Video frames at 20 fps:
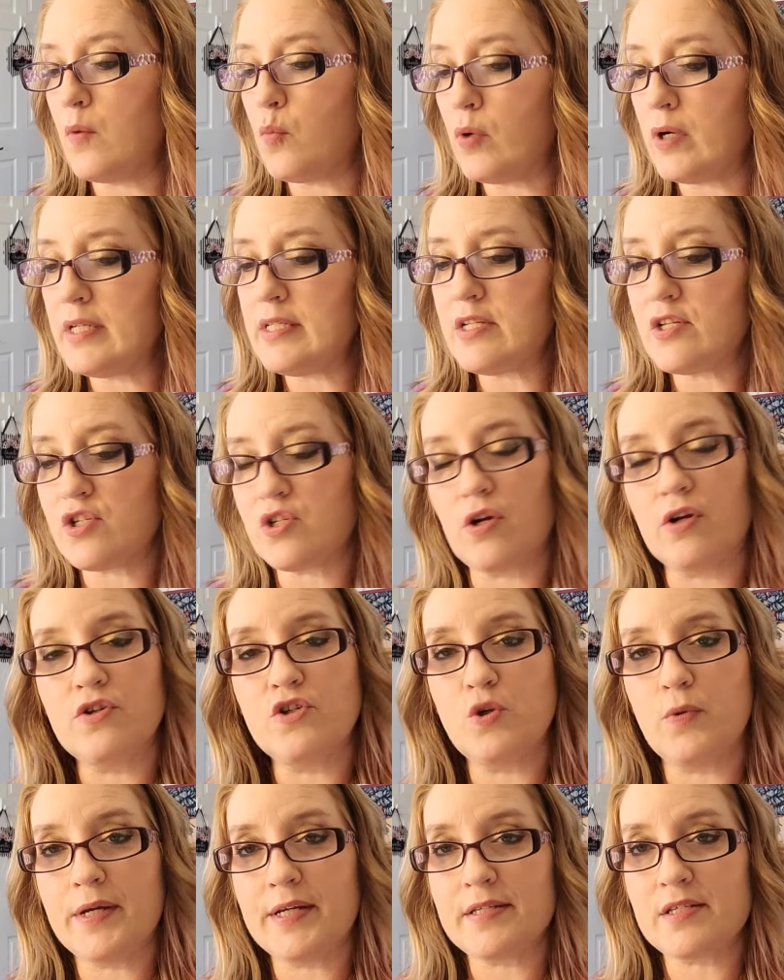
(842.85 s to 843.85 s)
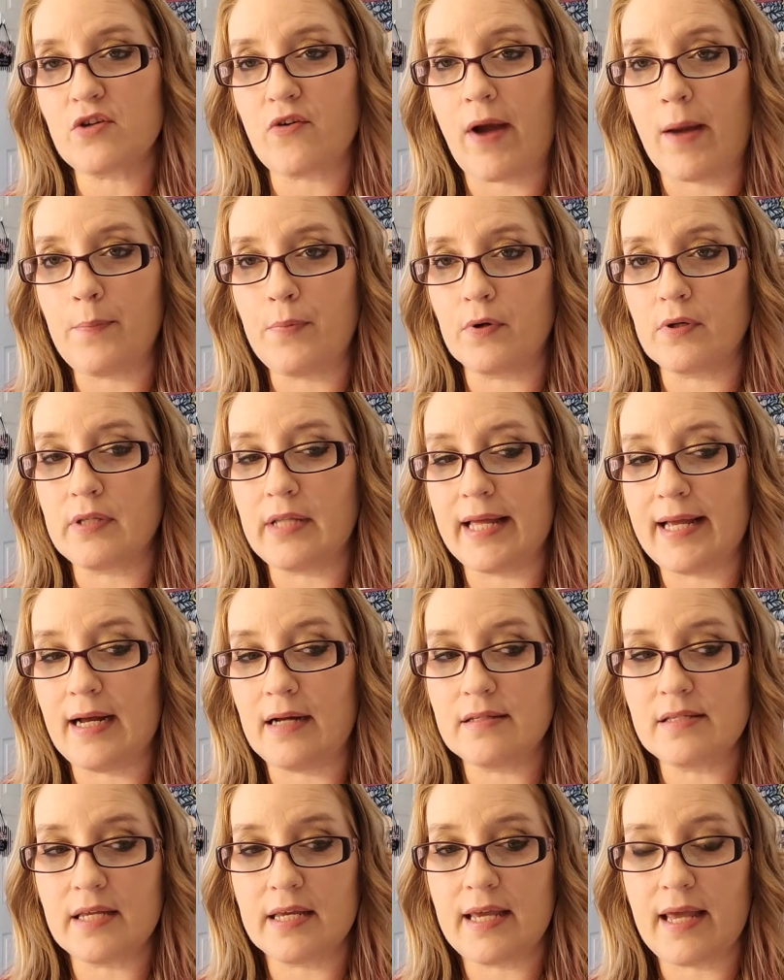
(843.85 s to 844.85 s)
I wanted to start doing scrapbook
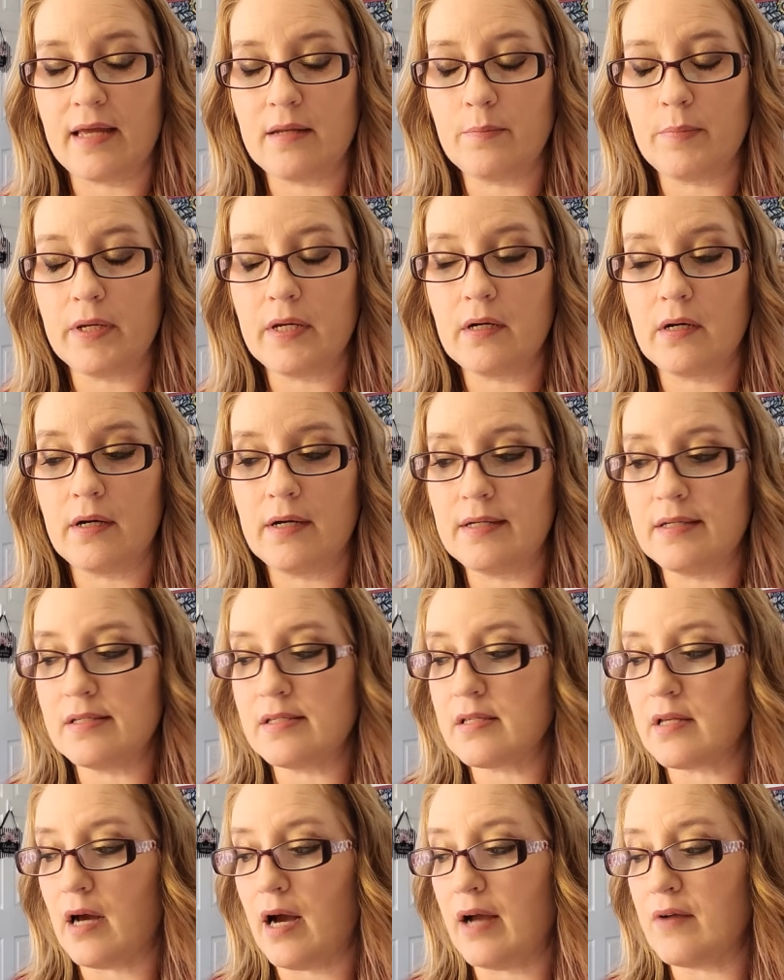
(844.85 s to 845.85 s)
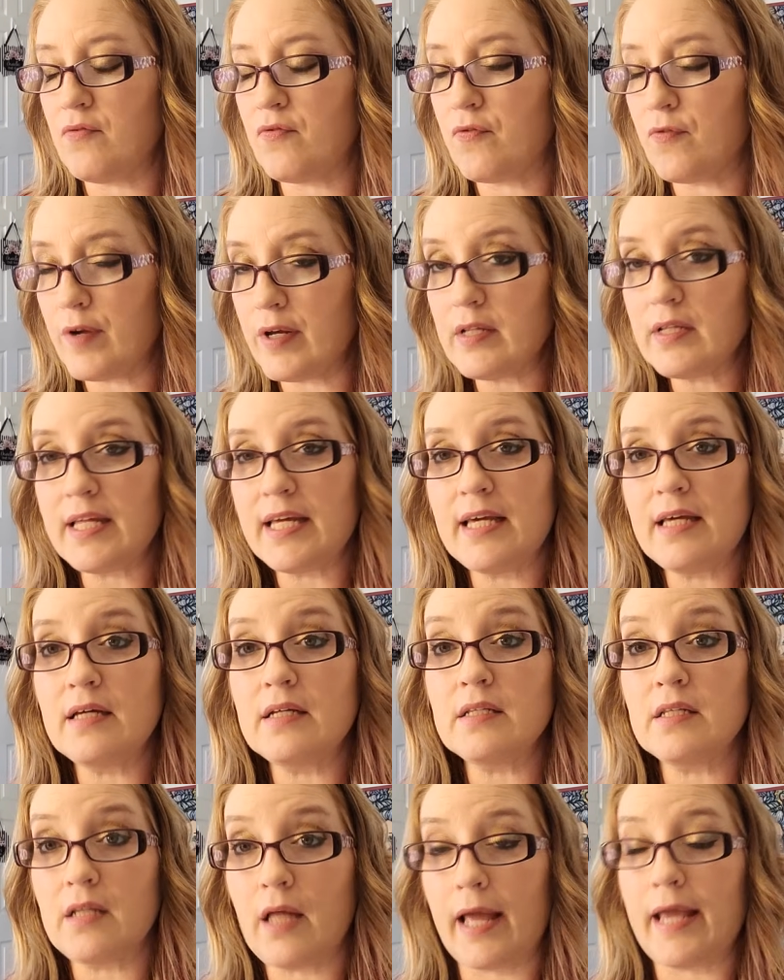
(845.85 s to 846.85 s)
layouts again because I
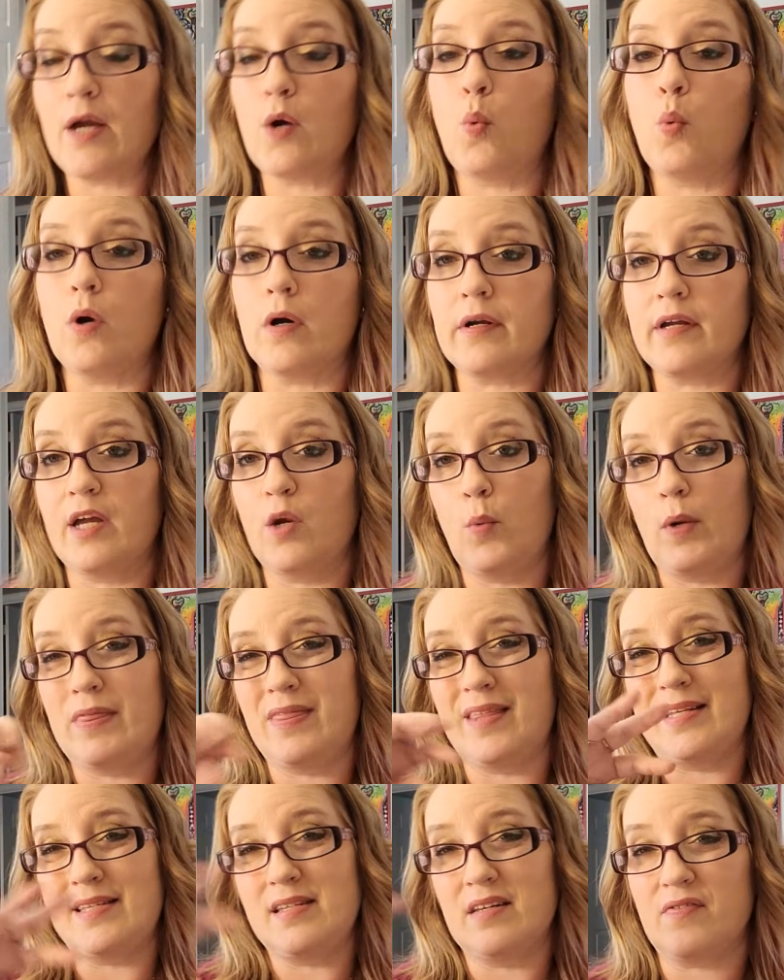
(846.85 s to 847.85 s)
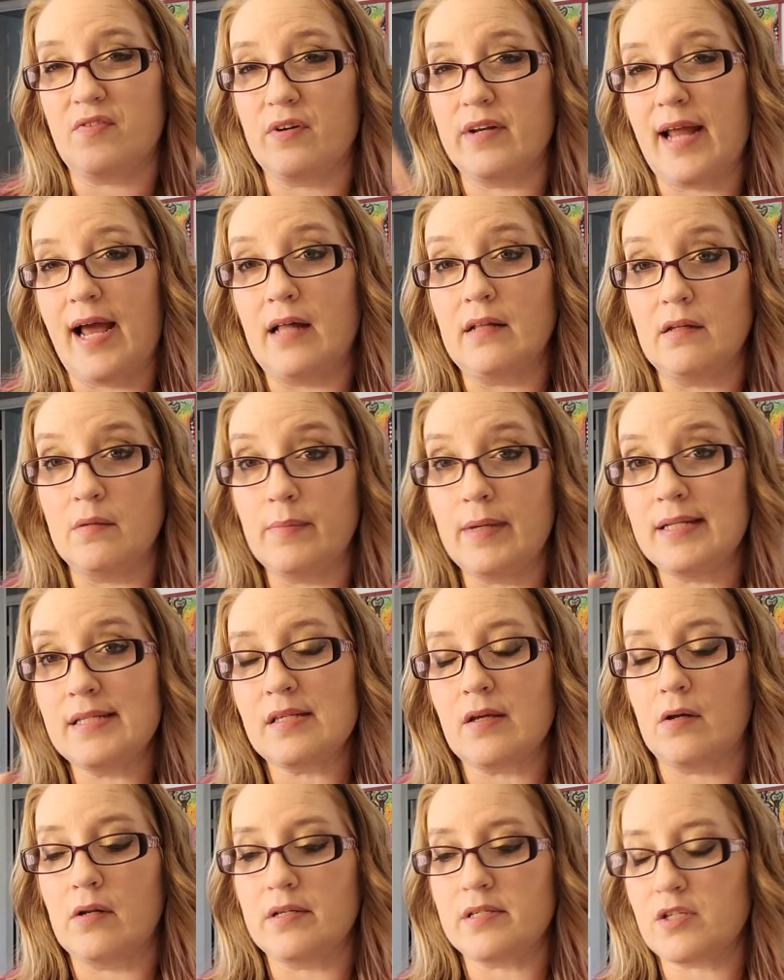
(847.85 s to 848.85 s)
really like working with the different
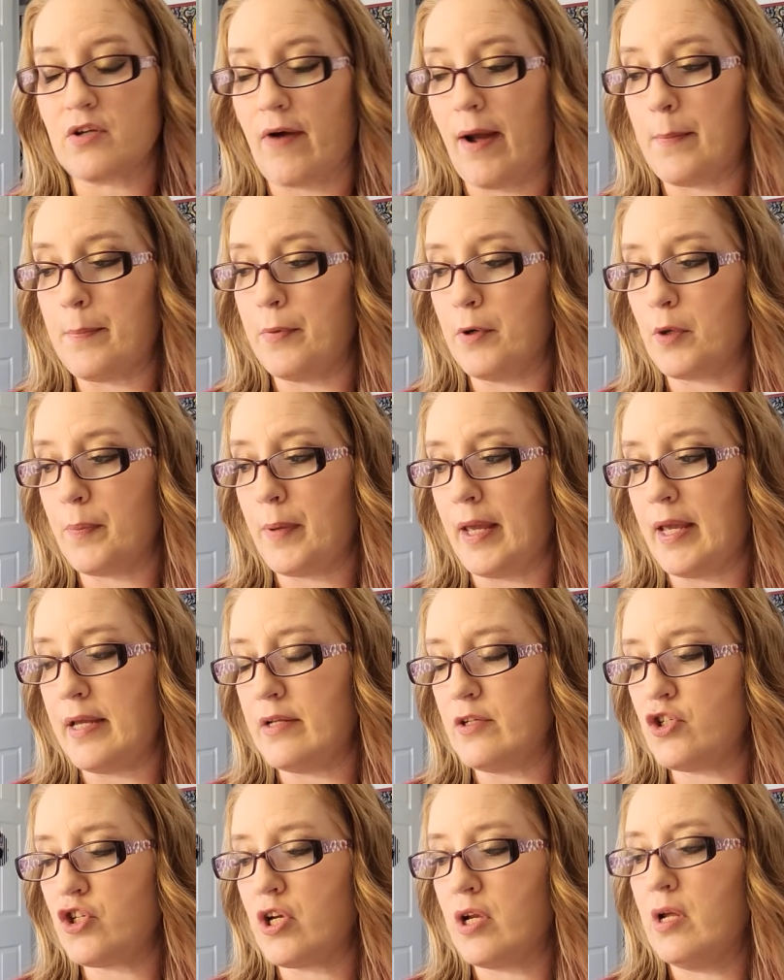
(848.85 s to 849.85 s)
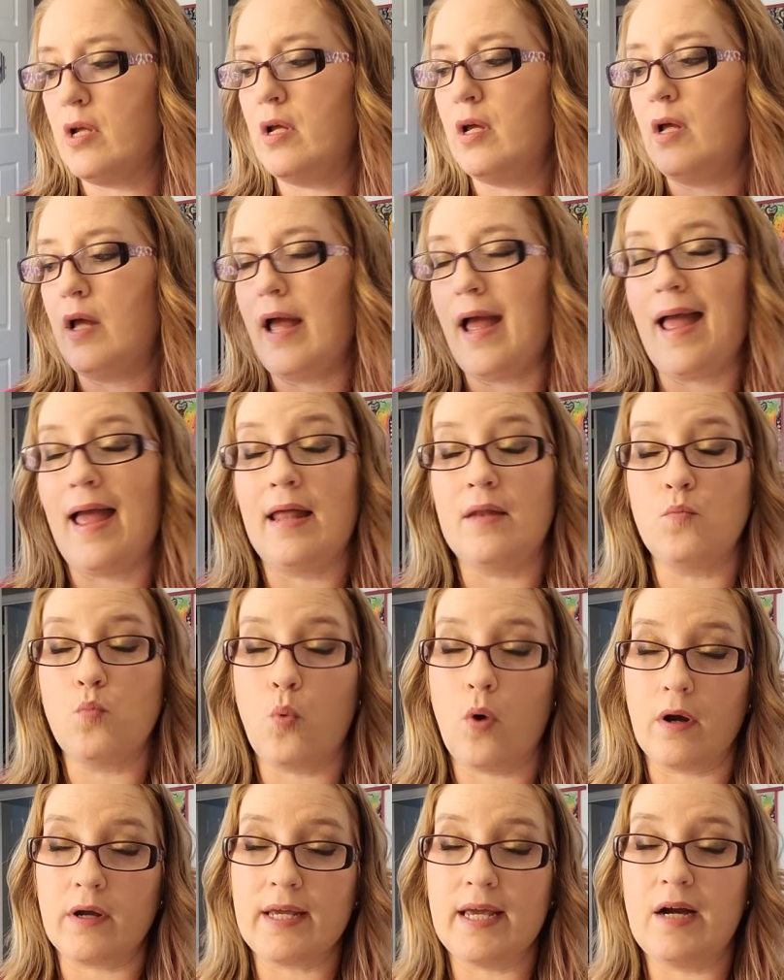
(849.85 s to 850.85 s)
elements on a scrapbook page
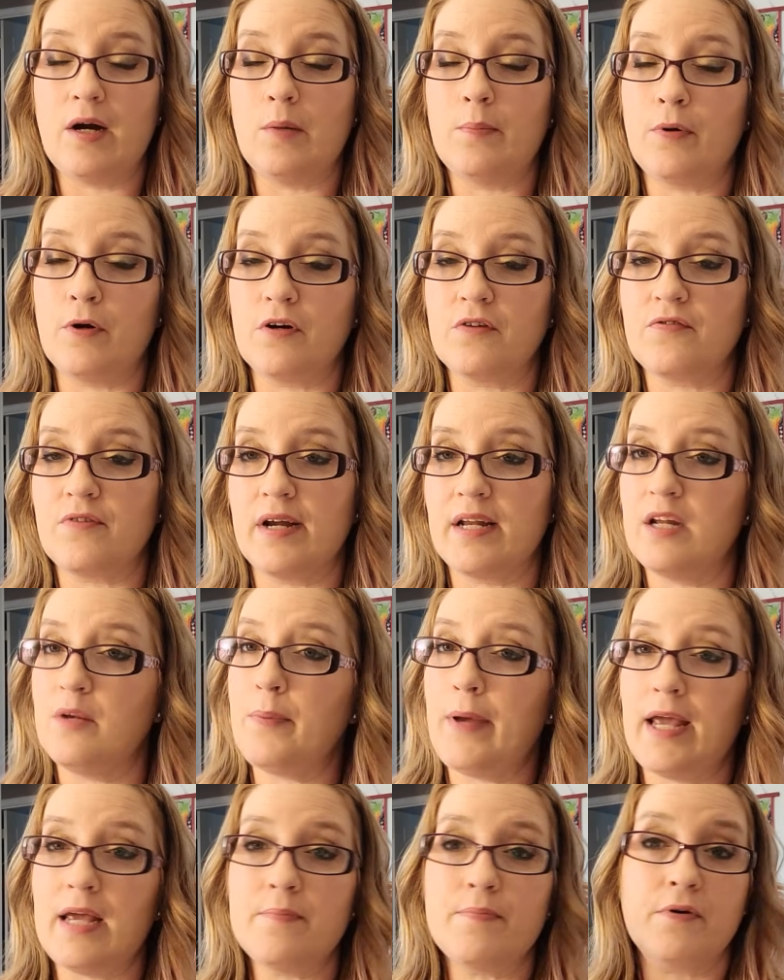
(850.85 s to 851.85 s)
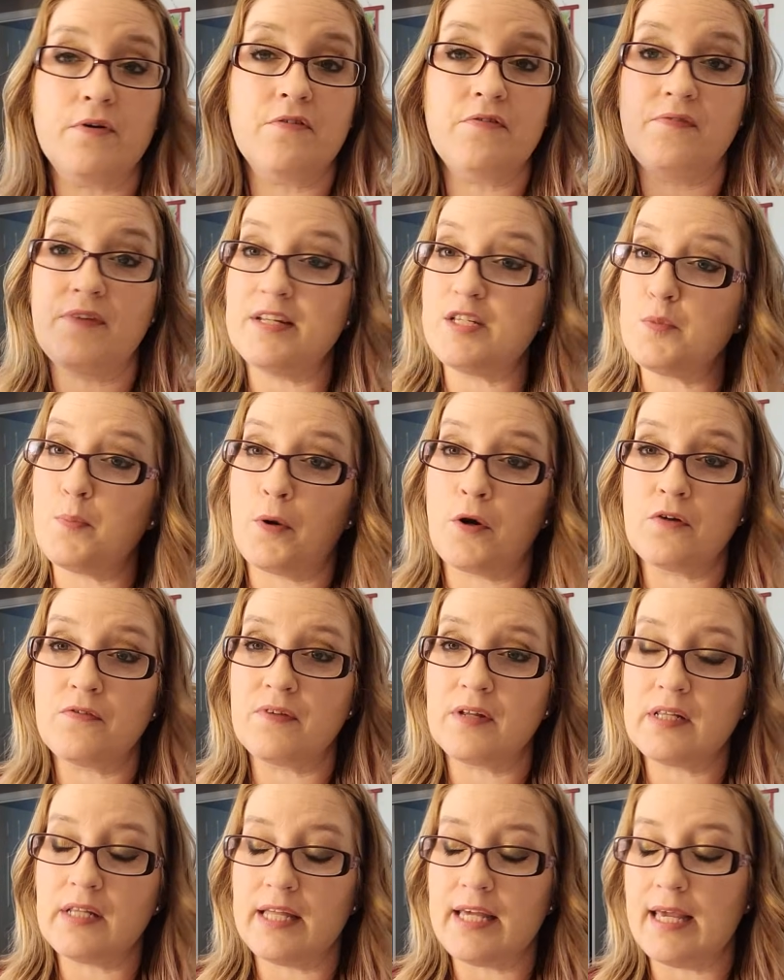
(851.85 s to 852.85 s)
and working on perforated paper fits
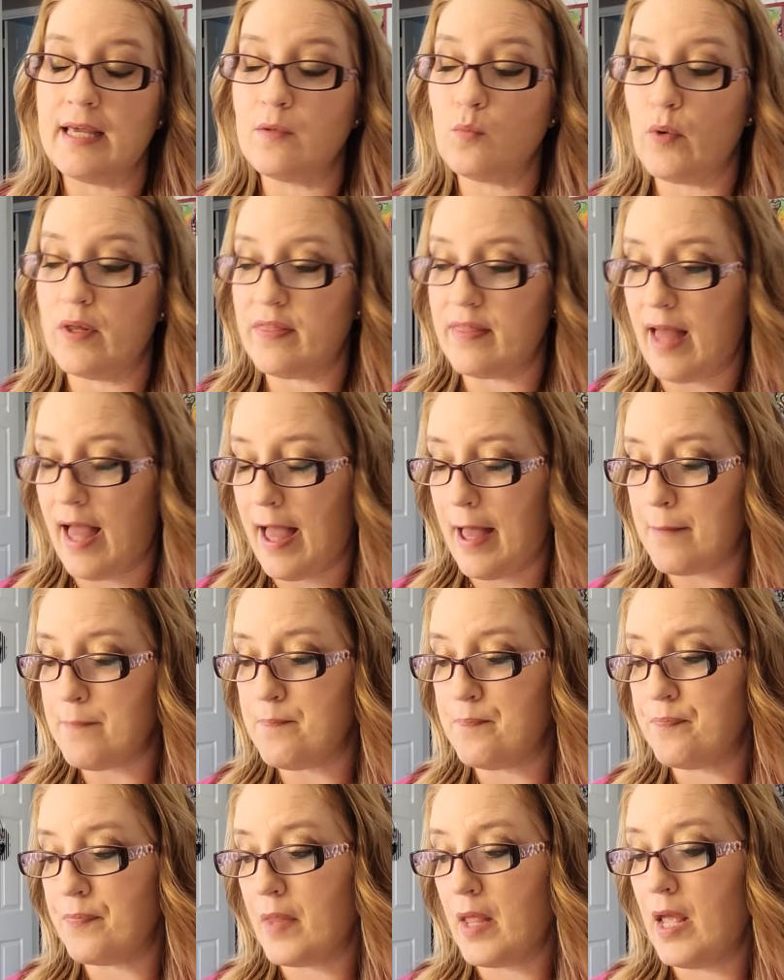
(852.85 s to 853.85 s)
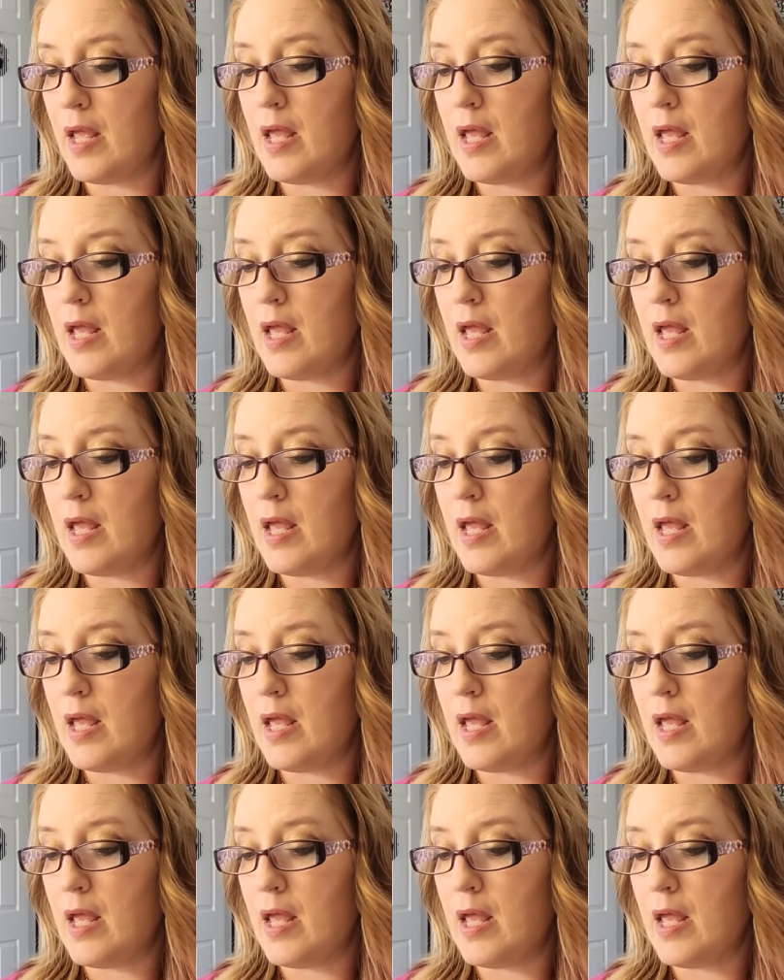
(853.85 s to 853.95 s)
perfectly in with that.